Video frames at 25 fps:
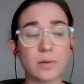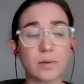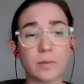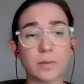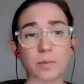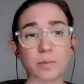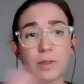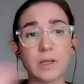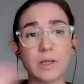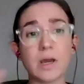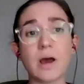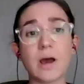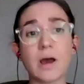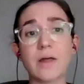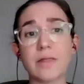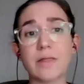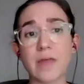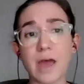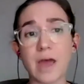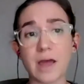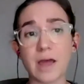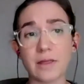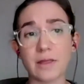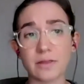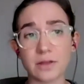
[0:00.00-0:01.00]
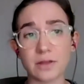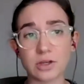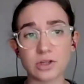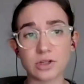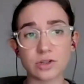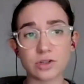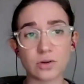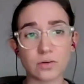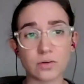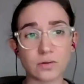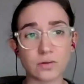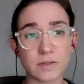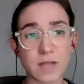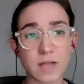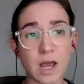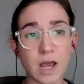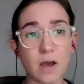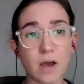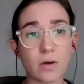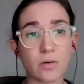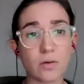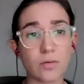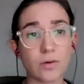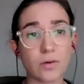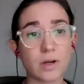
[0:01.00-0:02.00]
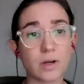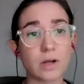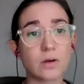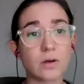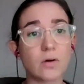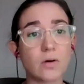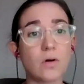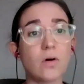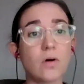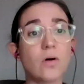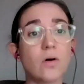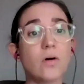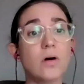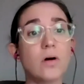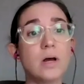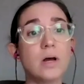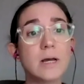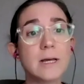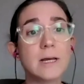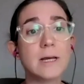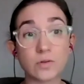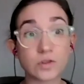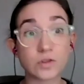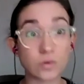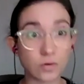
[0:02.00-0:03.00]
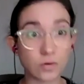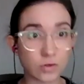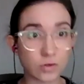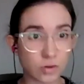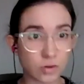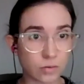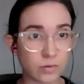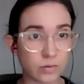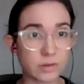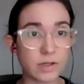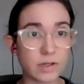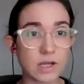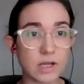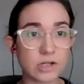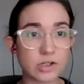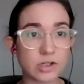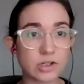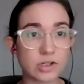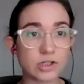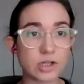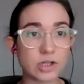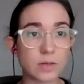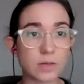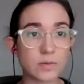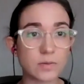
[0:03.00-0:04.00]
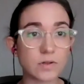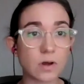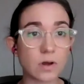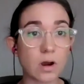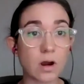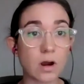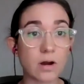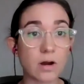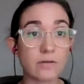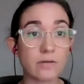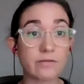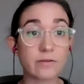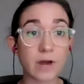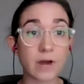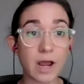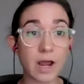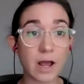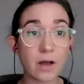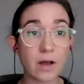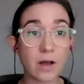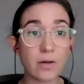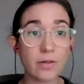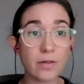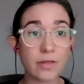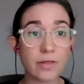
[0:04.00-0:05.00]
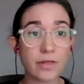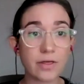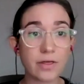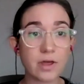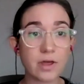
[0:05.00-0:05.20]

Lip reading: but beyond that, that shows how critical social relationships are for health.